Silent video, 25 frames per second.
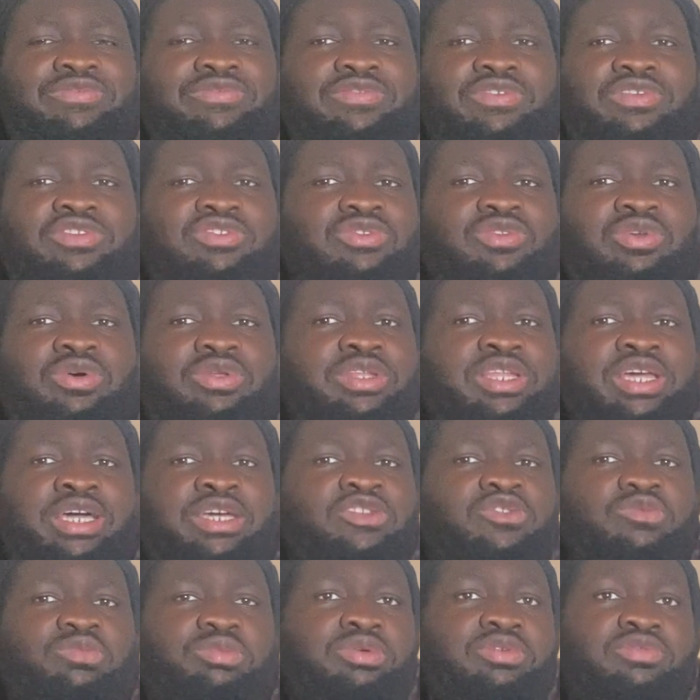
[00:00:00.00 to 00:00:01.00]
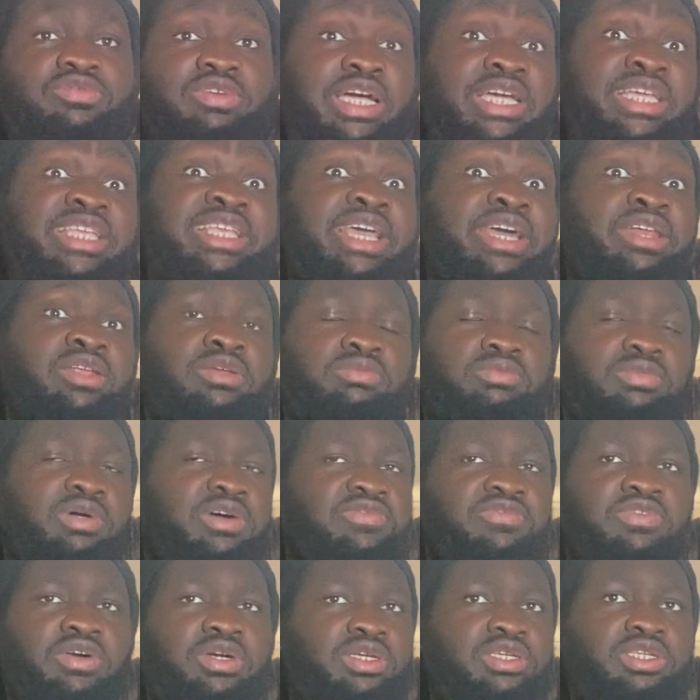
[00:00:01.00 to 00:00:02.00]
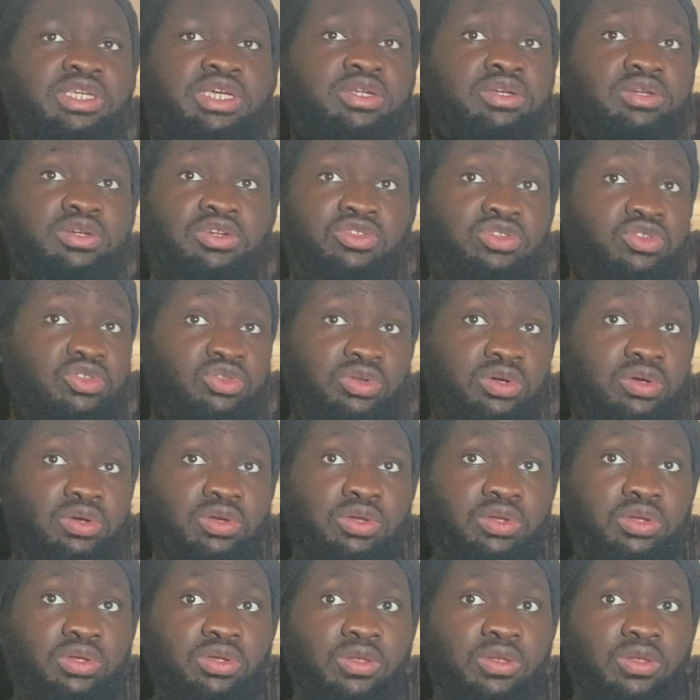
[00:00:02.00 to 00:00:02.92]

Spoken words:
is not nice, bro. I get it. I fucking get it because it's not.